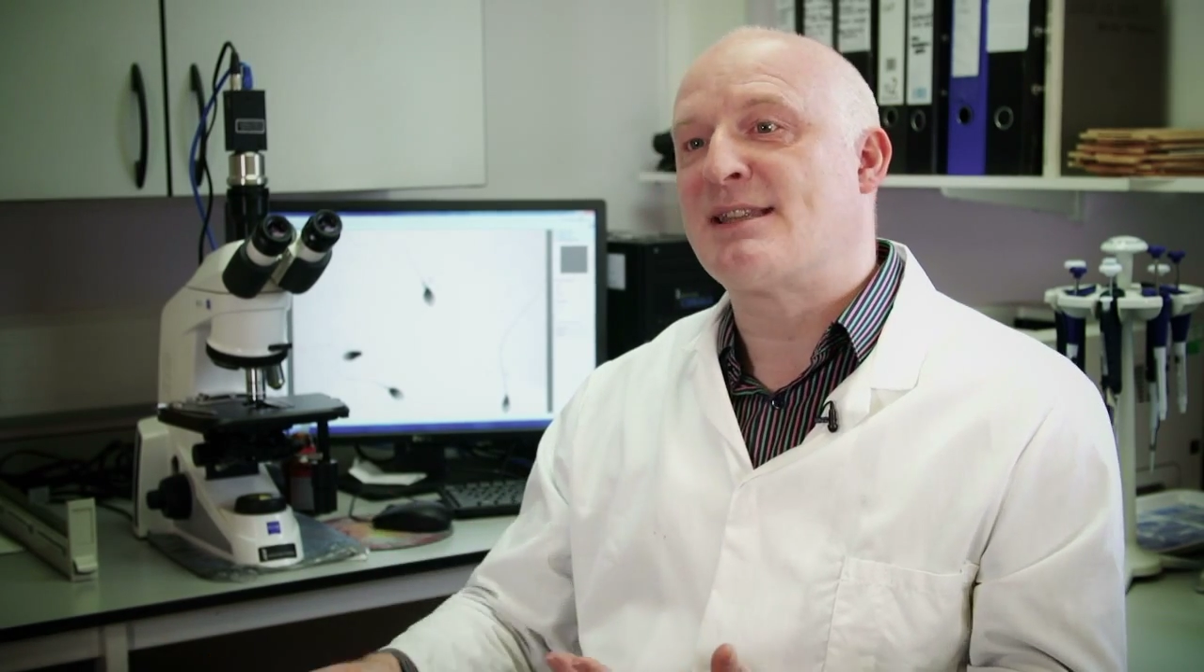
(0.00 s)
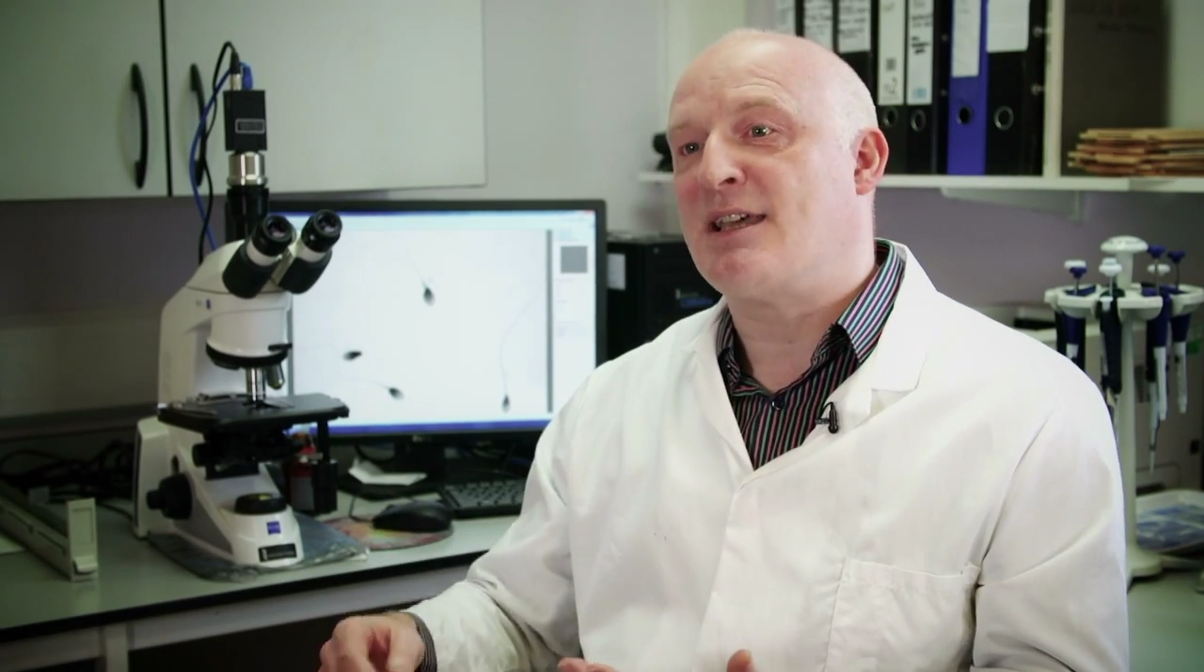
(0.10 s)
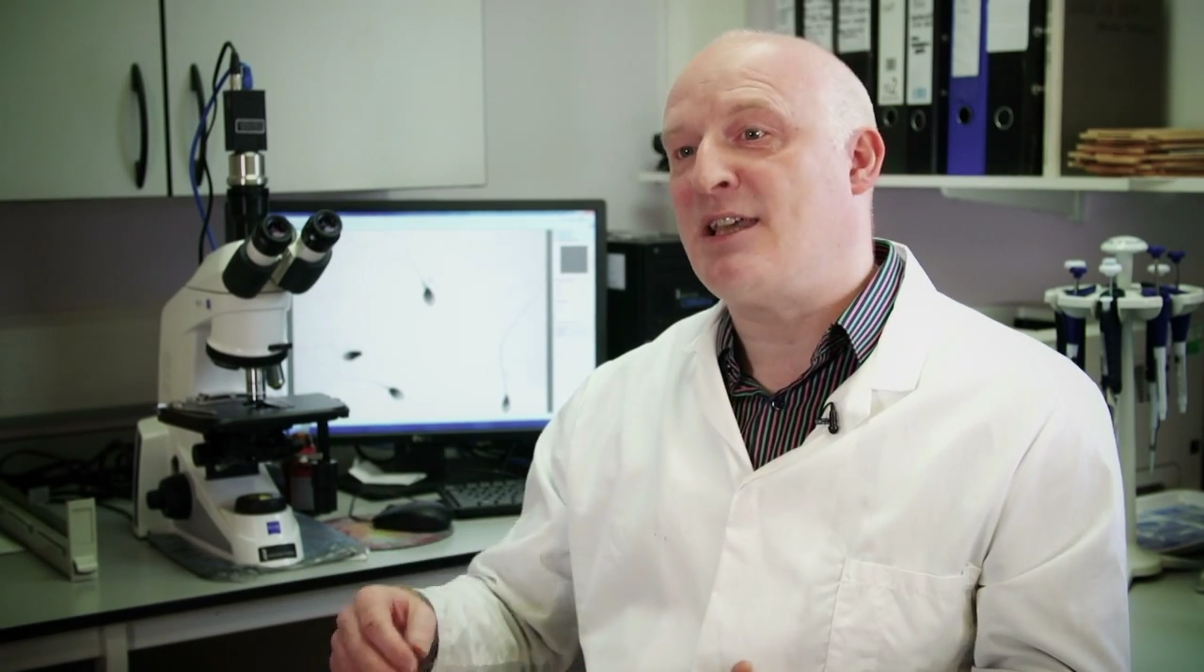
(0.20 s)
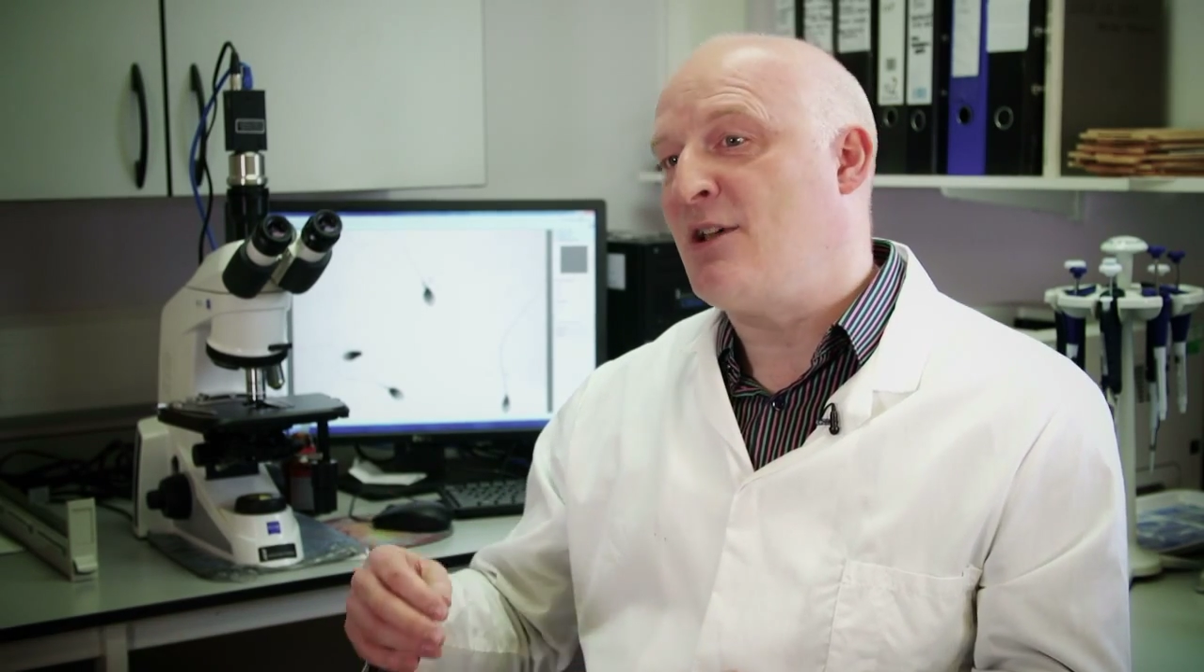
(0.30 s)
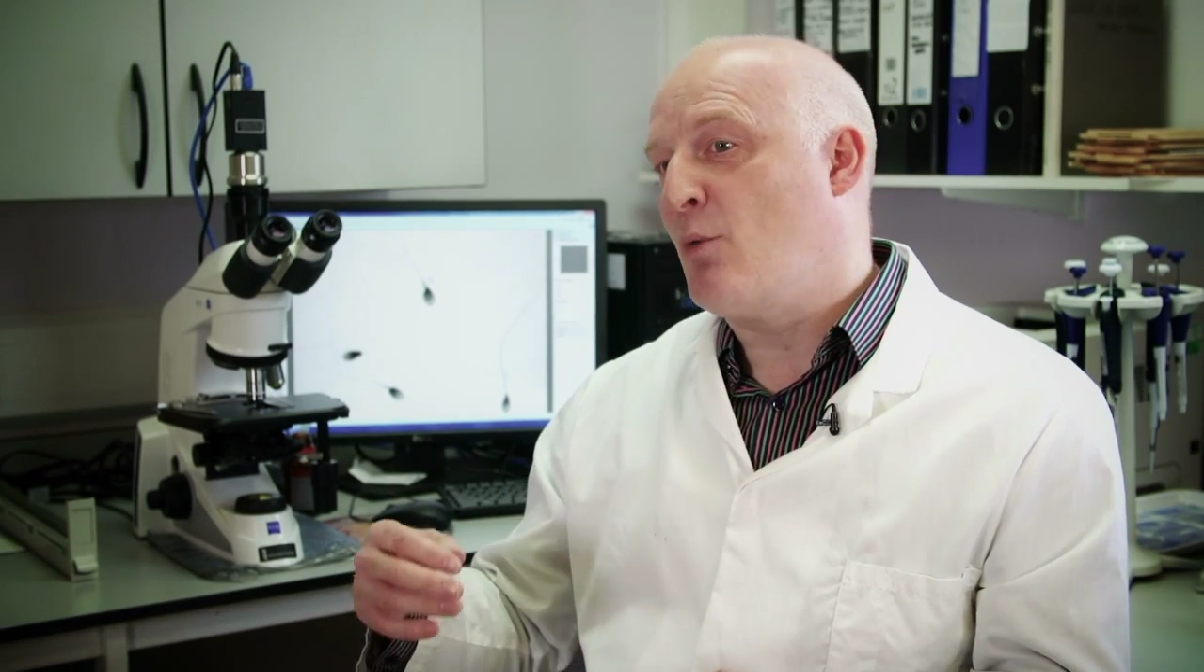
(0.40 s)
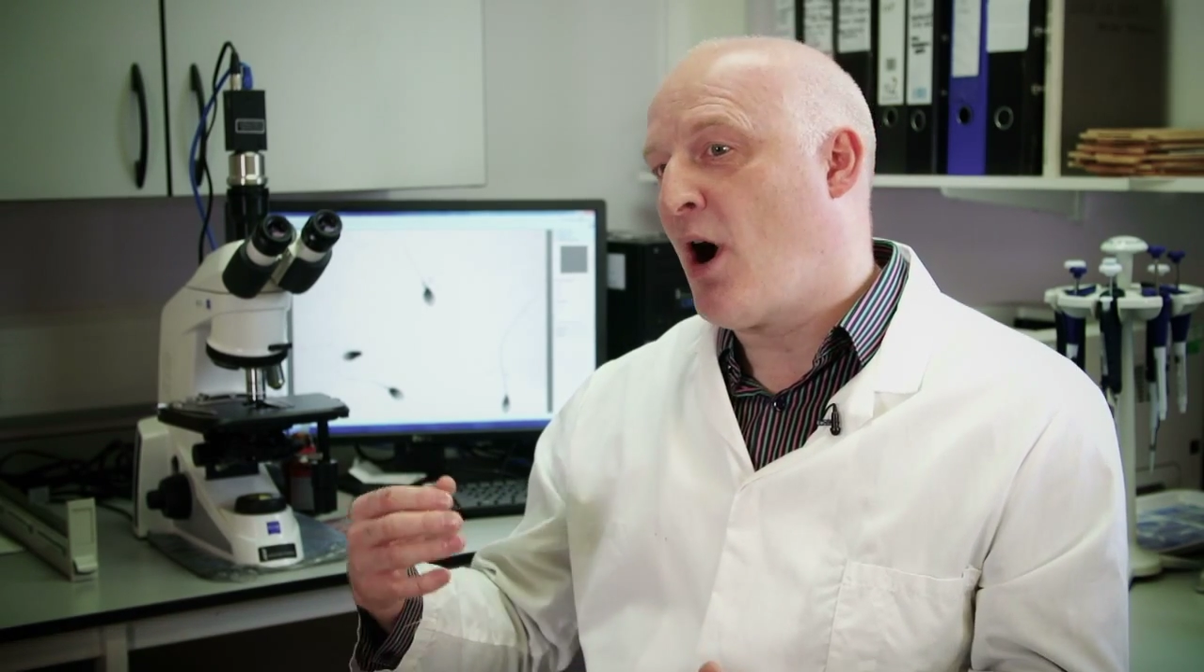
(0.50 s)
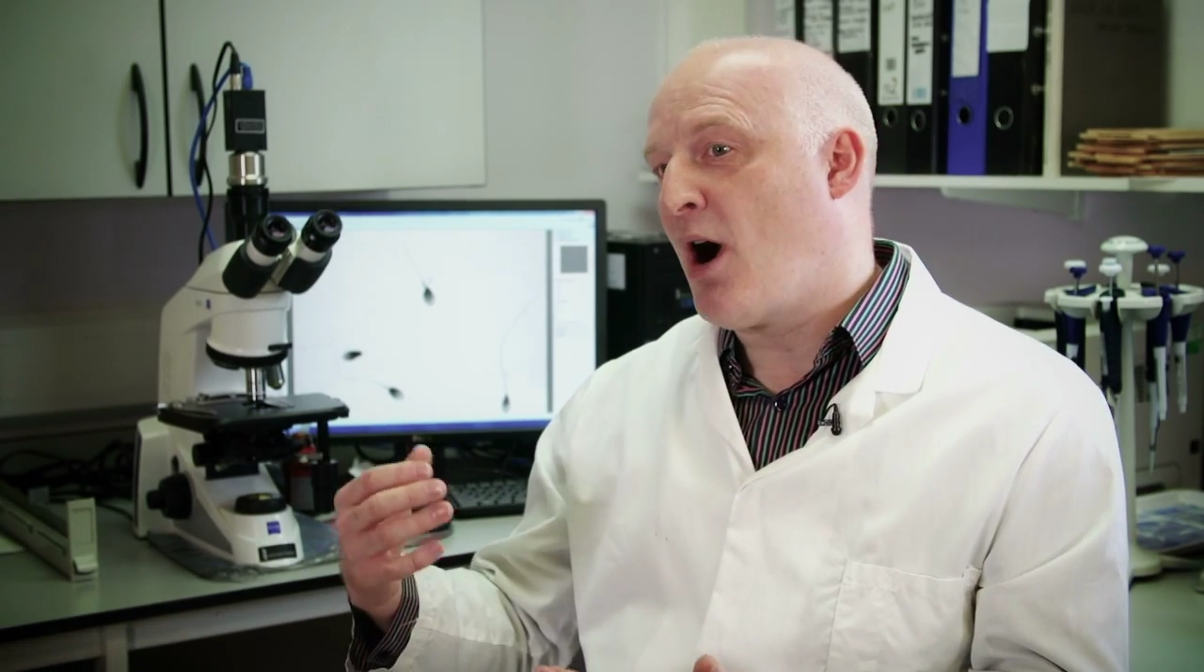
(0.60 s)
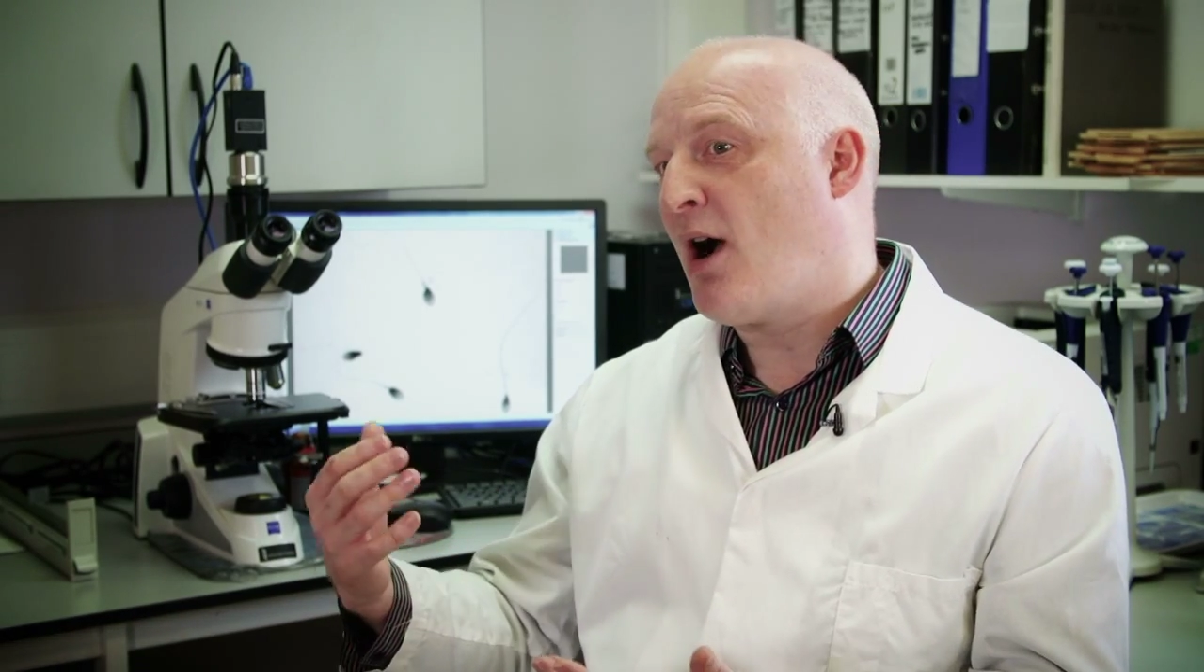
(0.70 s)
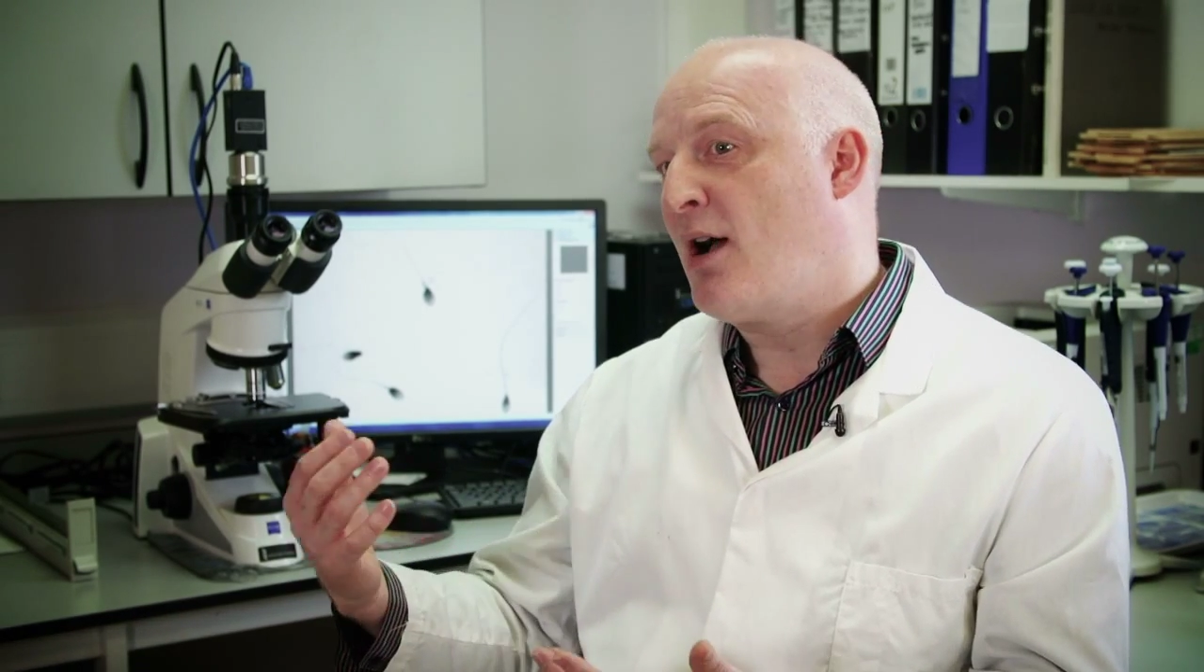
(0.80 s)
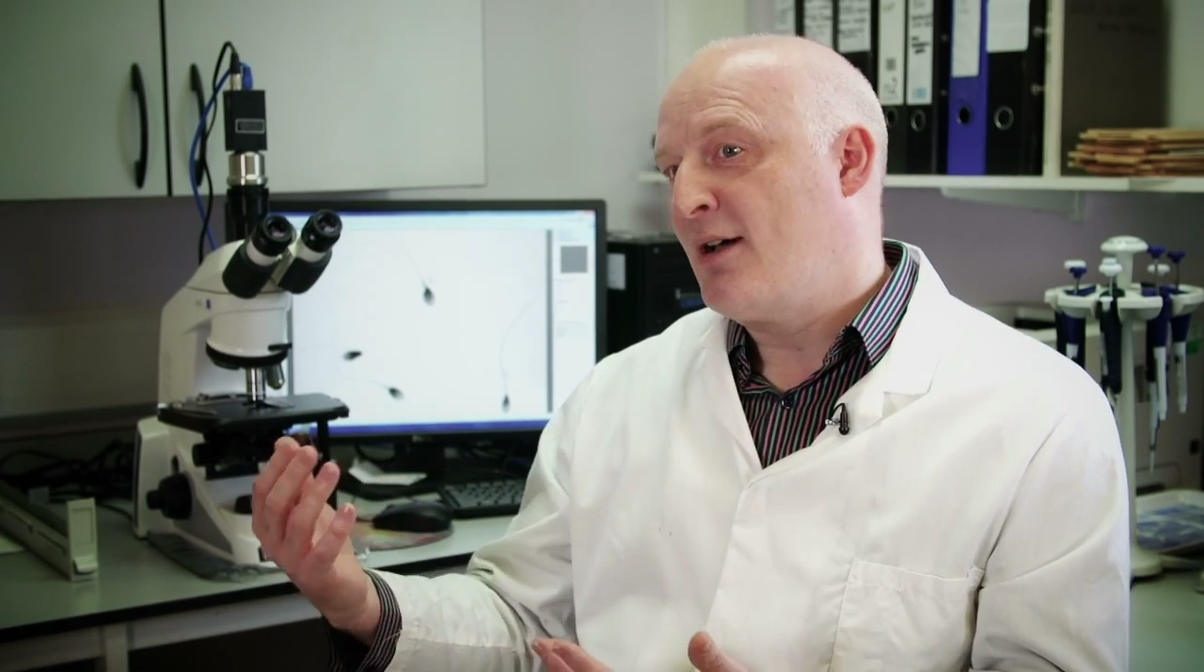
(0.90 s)
that you
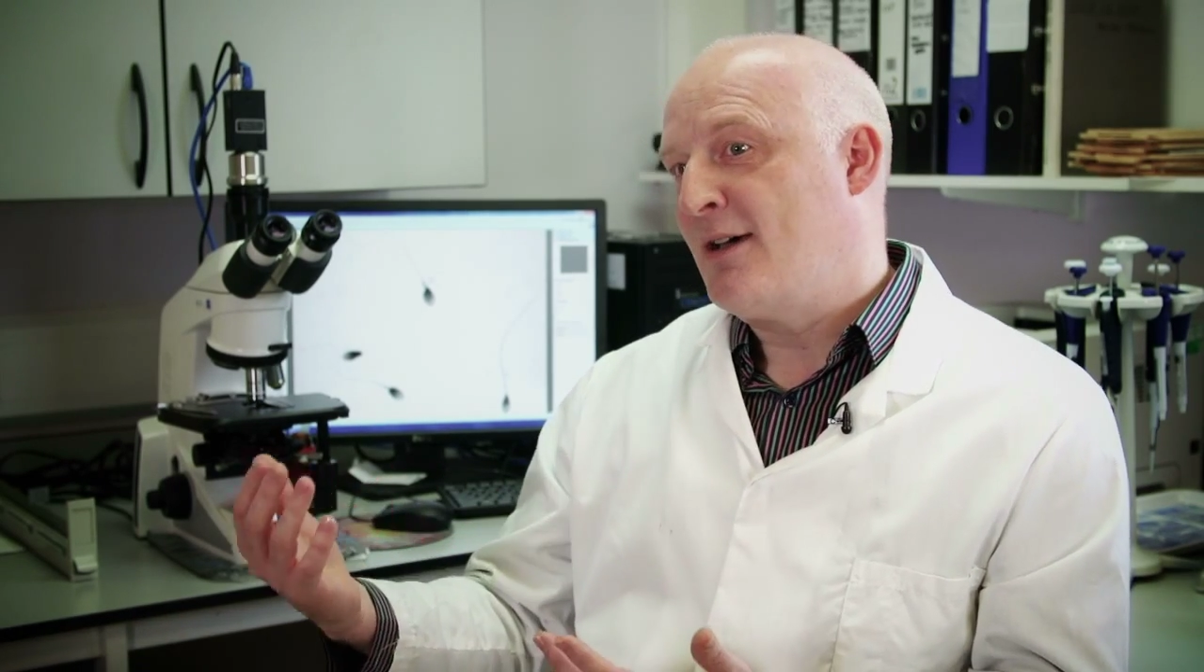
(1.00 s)
are